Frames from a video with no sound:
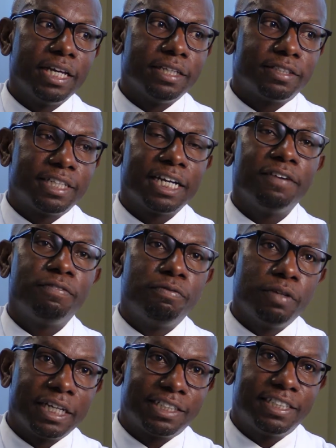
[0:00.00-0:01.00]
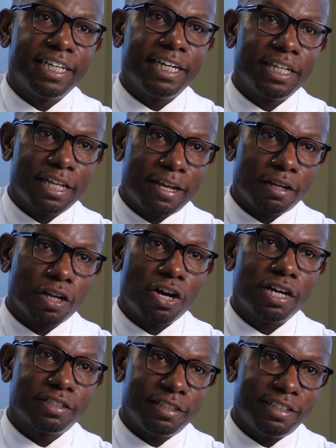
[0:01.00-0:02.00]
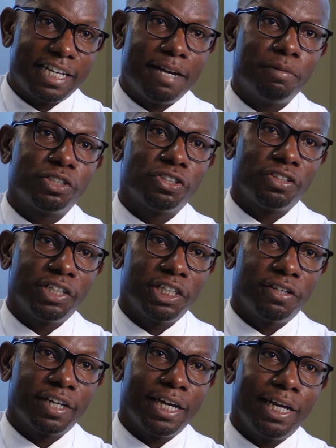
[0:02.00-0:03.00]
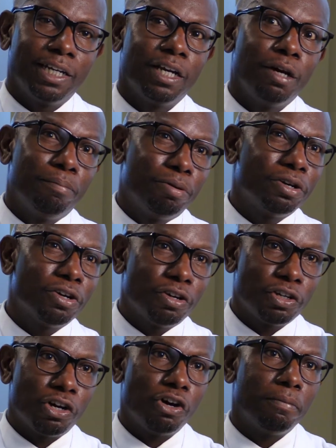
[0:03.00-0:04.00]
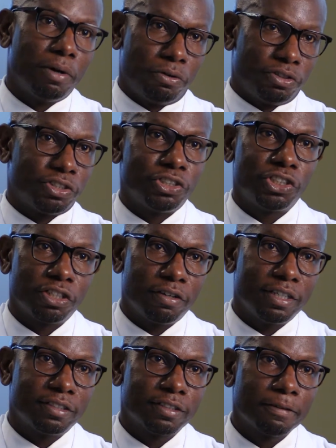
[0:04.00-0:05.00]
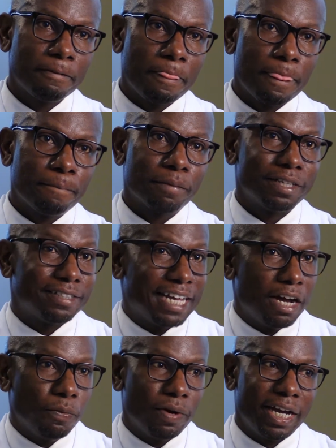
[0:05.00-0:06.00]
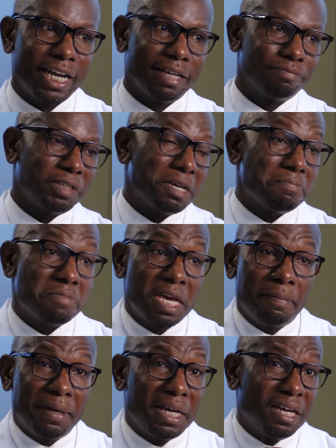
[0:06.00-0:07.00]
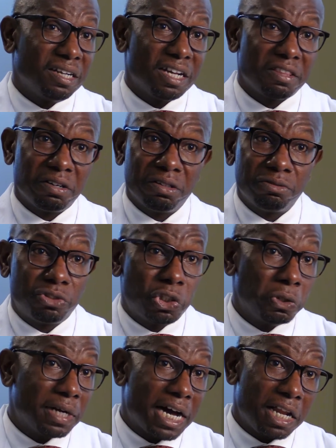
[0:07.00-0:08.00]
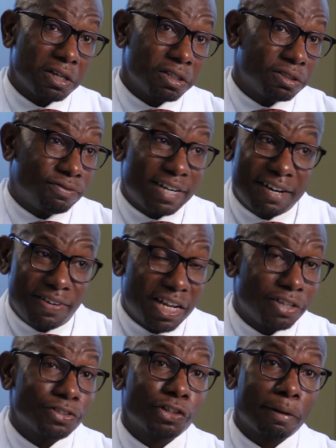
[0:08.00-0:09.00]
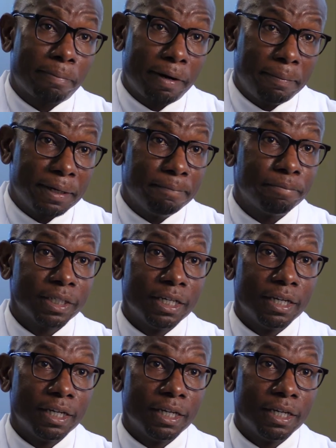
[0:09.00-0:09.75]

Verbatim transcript: instead of extending that loss and damage on your hearing aid, put it on your homeowner's insurance. Because that way, it may be another $2, $5 on your premium.